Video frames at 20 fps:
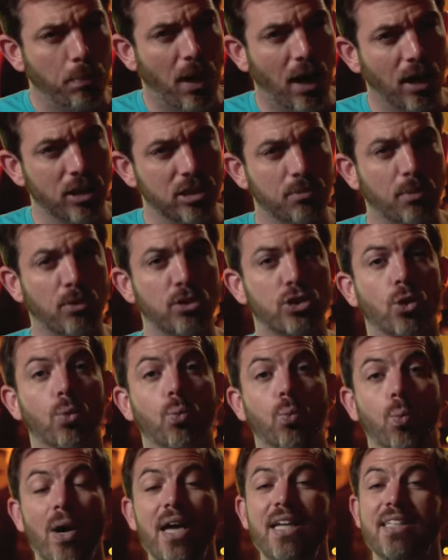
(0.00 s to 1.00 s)
possible to
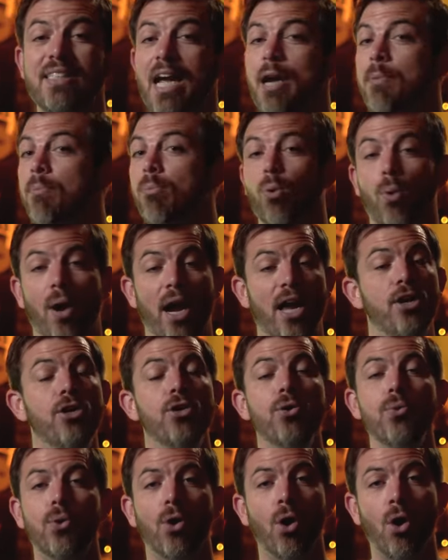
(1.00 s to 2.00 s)
rent a brand
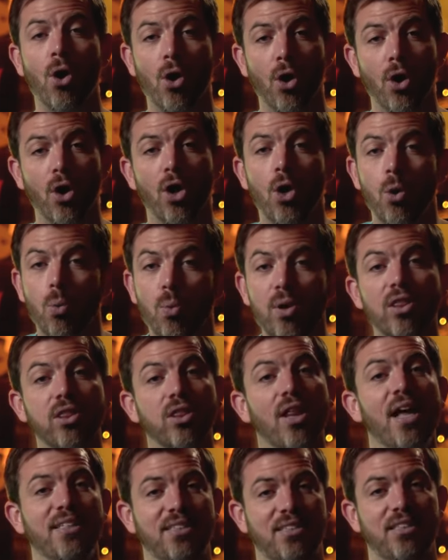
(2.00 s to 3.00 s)
new car with
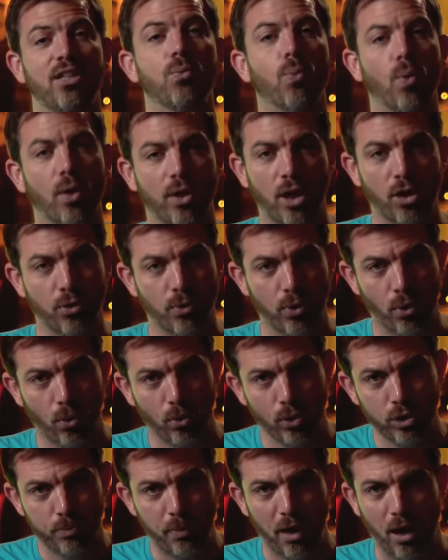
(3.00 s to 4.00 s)
less than 100
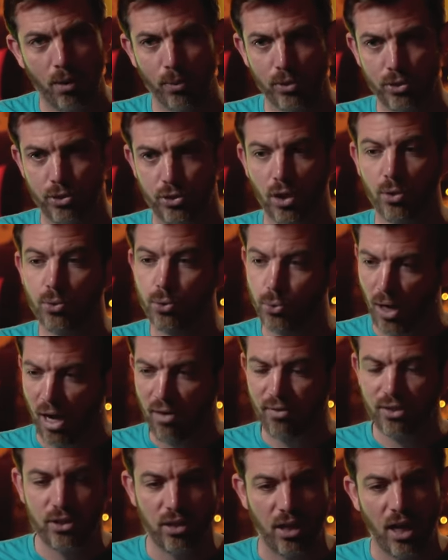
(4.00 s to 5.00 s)
horsepower. So
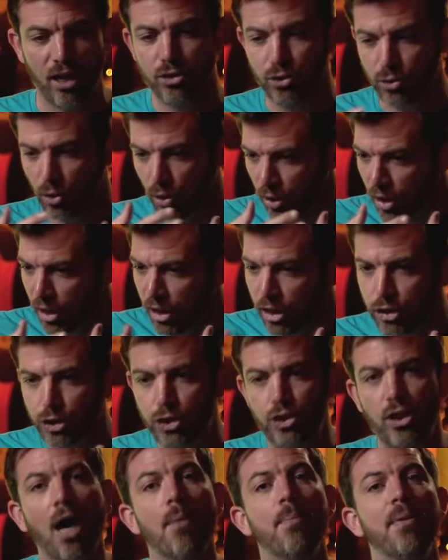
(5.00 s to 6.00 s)
Travis and I start
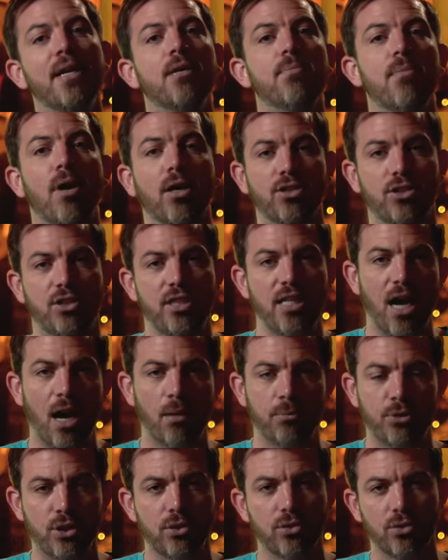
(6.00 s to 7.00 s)
shopping amongst the
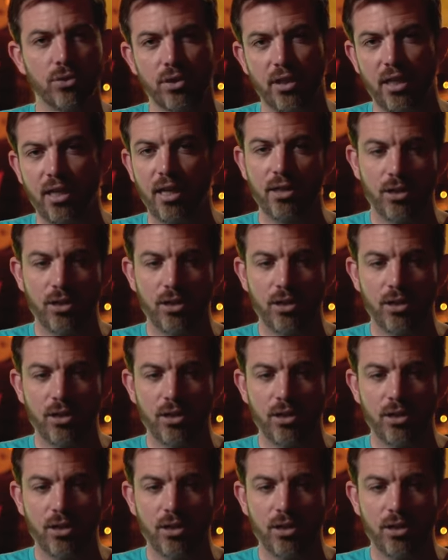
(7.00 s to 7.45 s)
options, looking